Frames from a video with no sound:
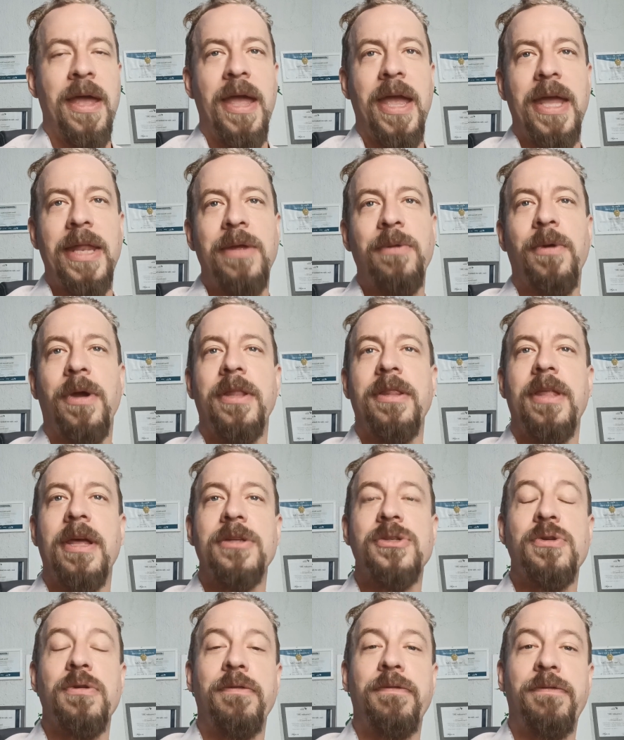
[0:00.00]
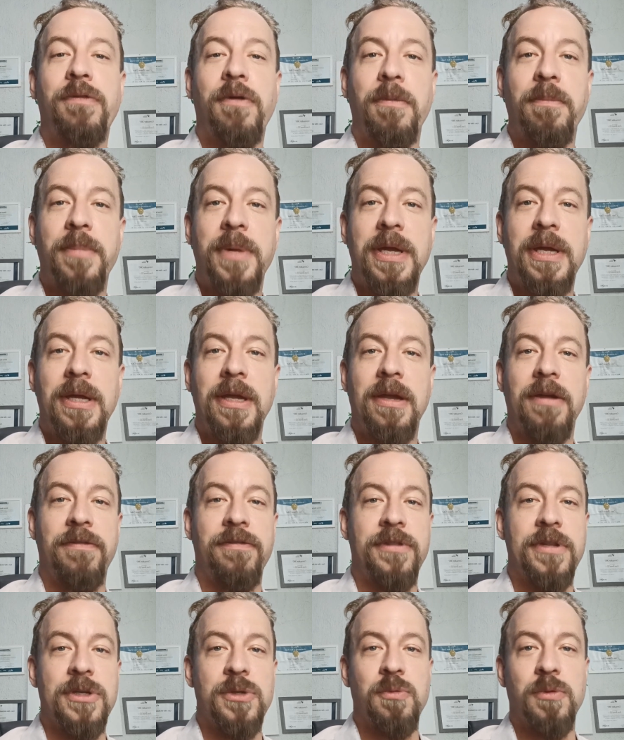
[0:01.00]
Anyway, that's all from me.
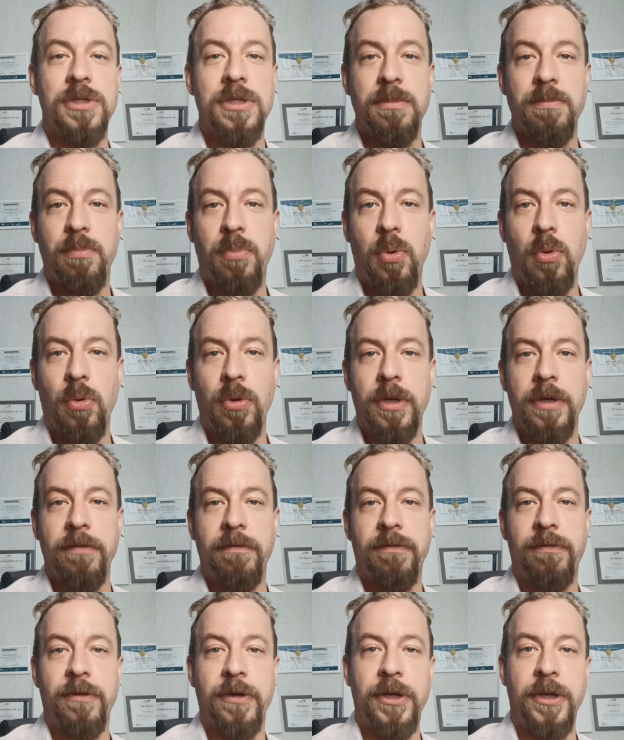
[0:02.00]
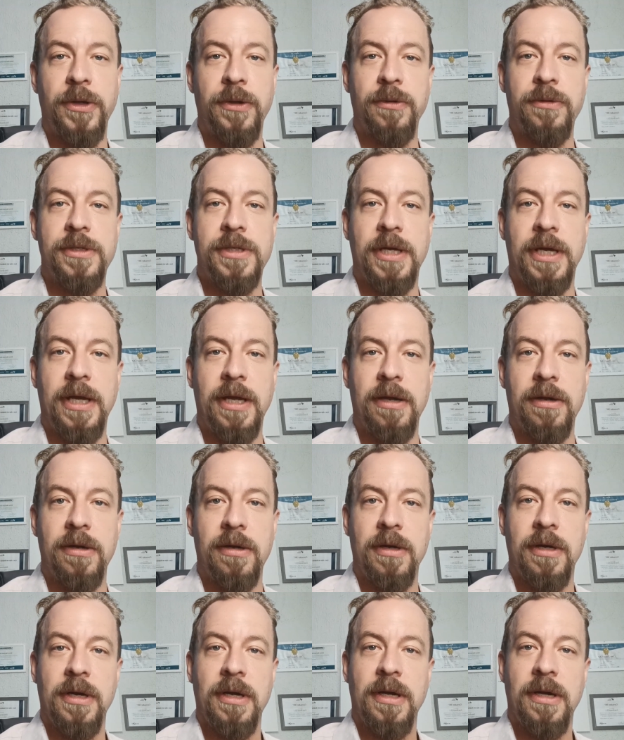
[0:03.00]
If this was important for you to
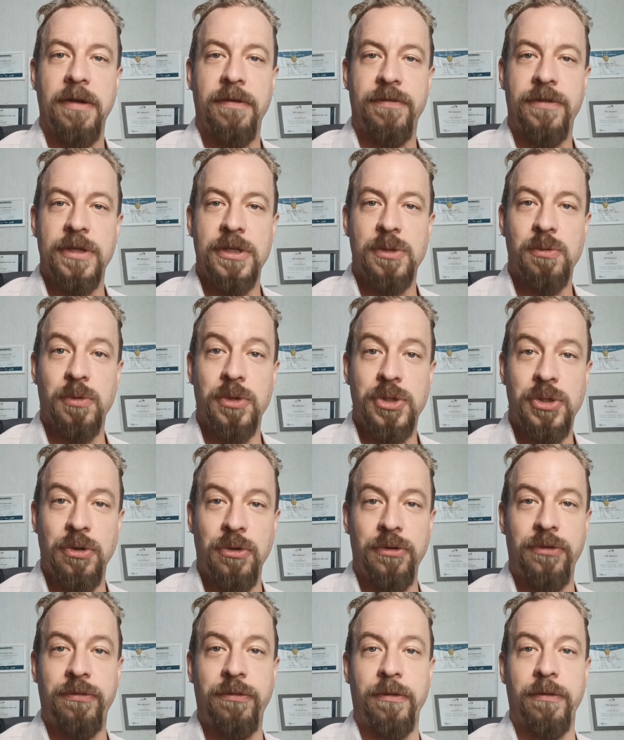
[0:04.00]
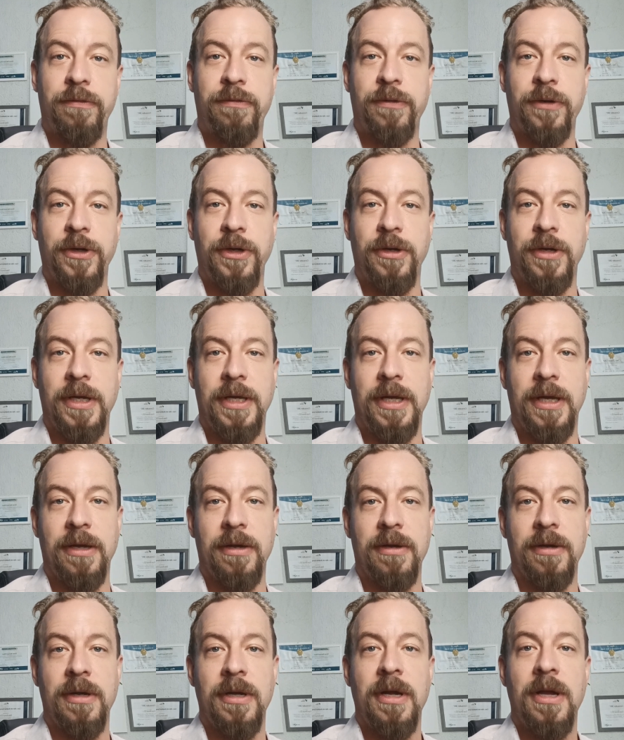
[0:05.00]
hear, if this was useful for you to
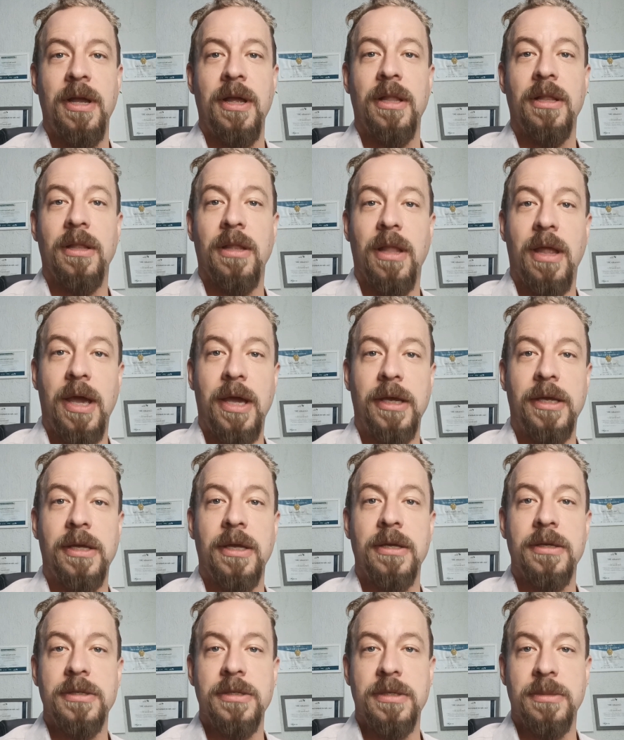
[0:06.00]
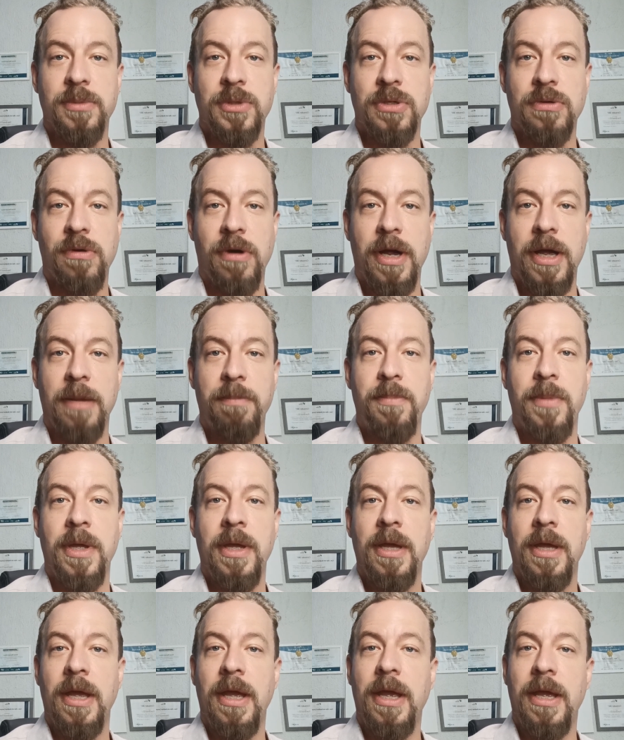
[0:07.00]
hear, like, subscribe,
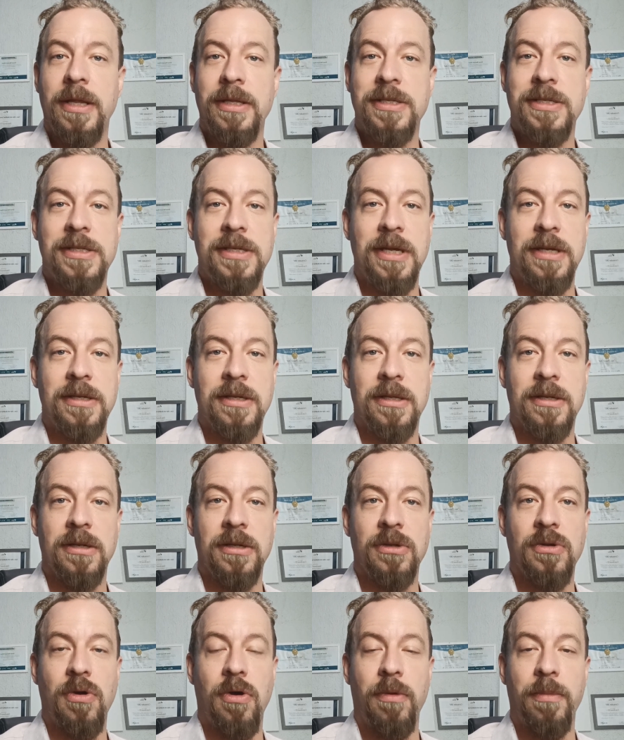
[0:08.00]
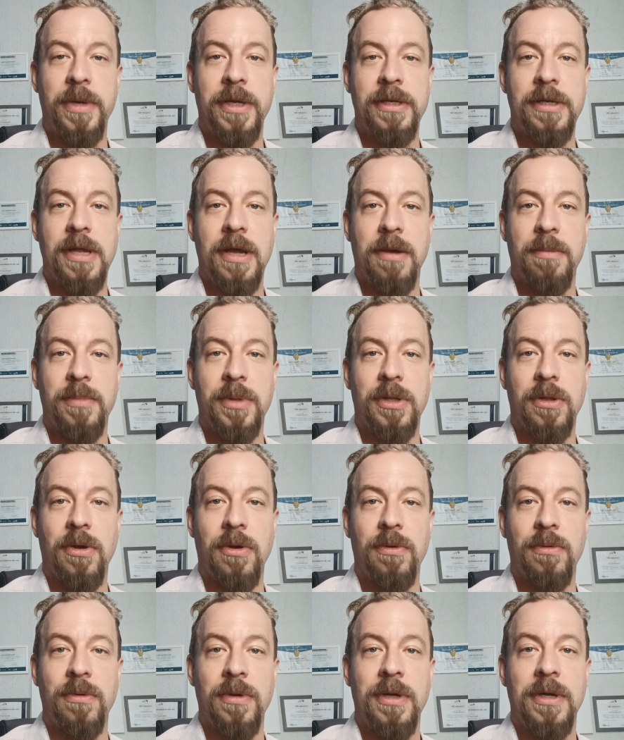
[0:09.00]
and send a little comment down
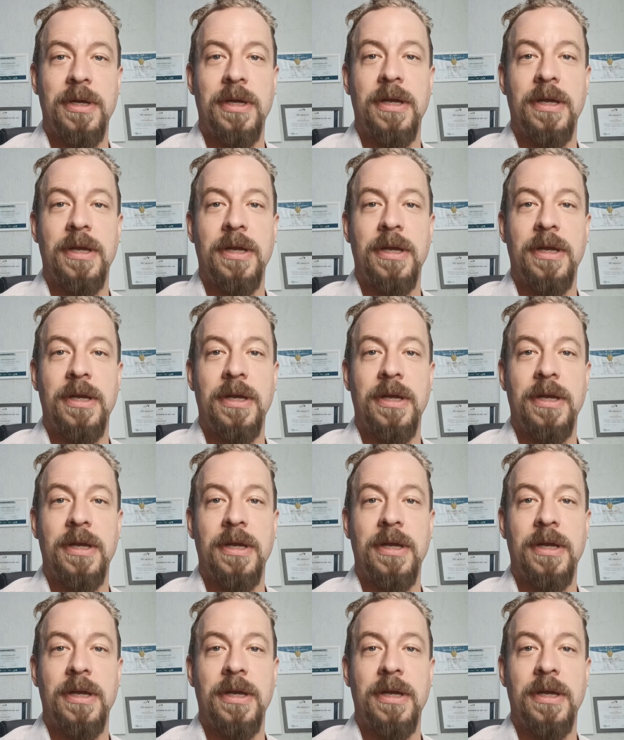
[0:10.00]
below.